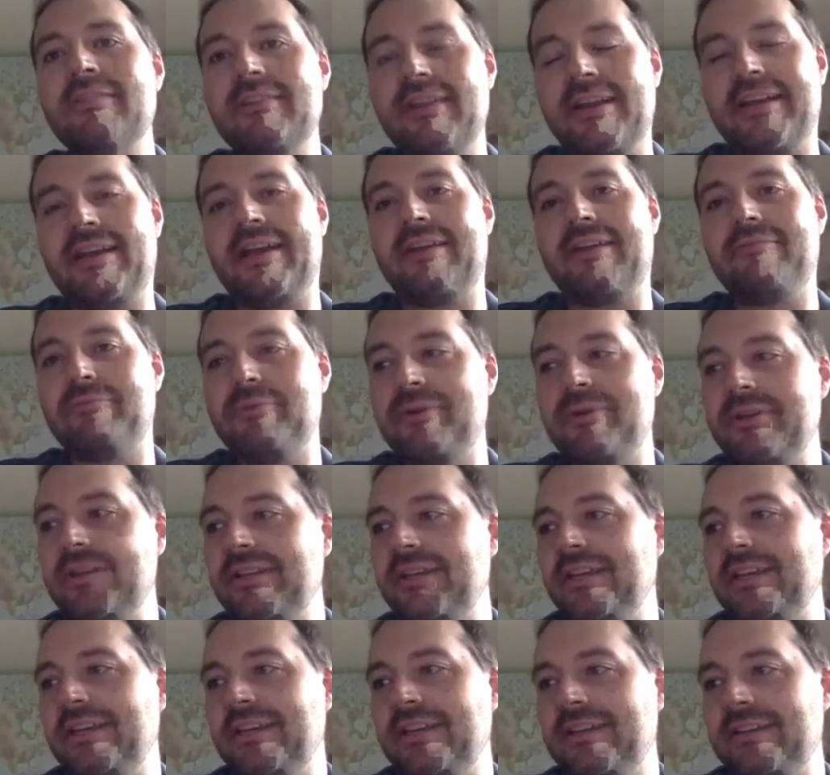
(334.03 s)
Like I
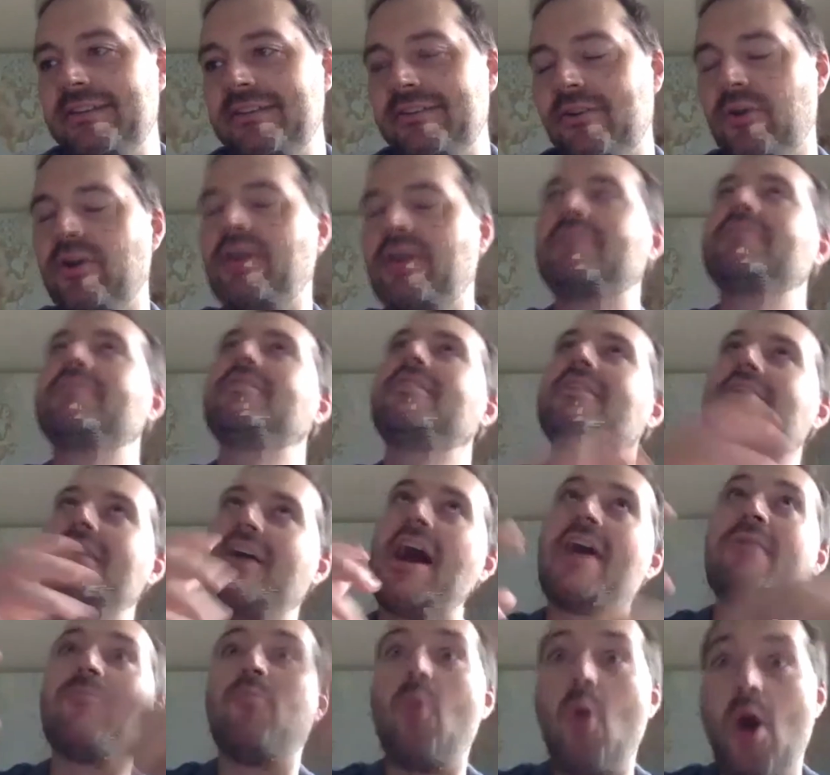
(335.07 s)

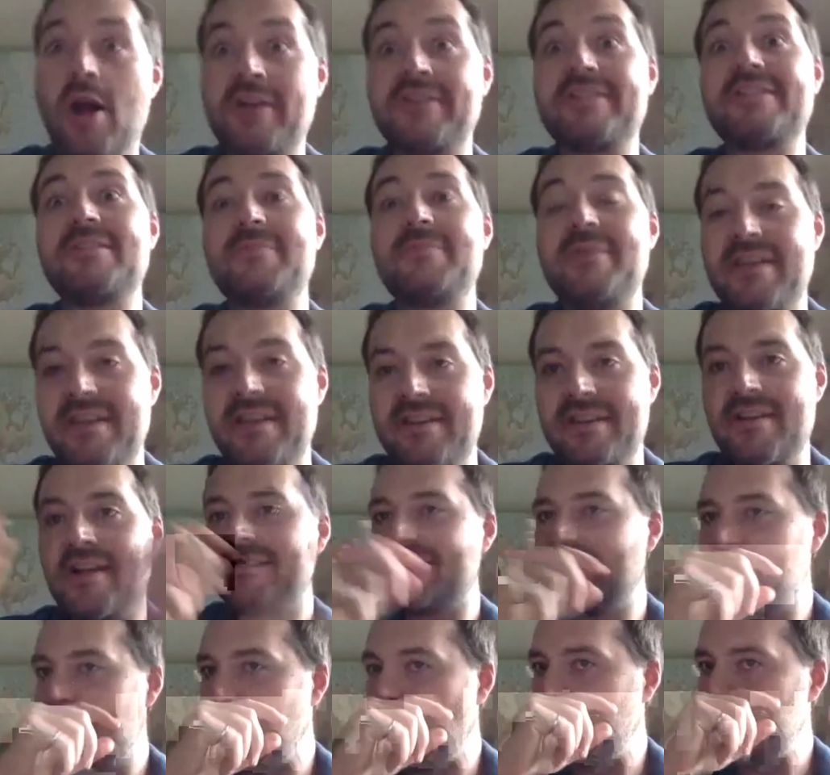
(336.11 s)
wanted to be a nuts
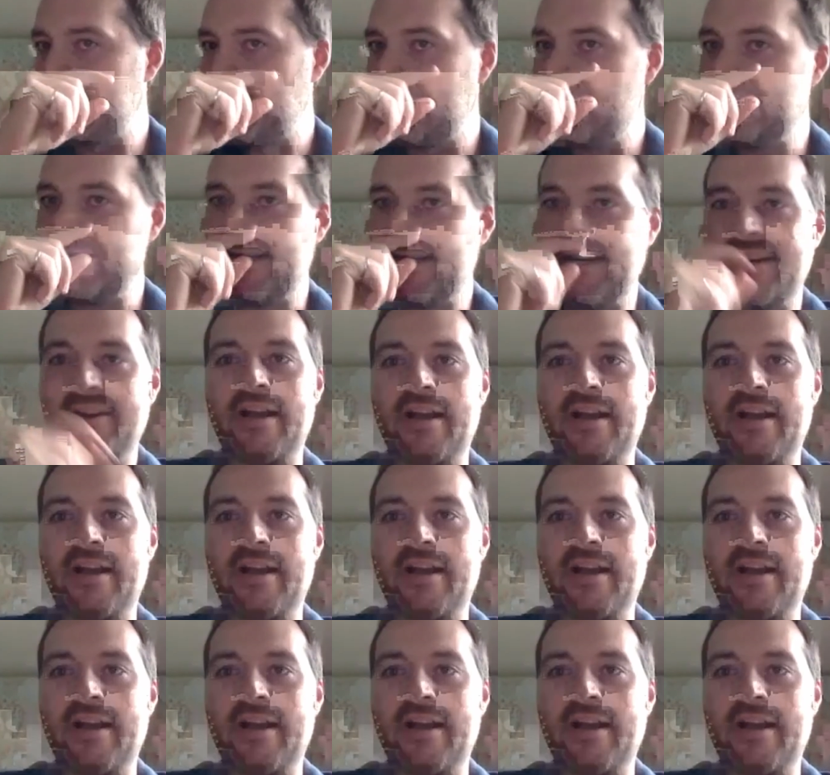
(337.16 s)
and bolt engineer.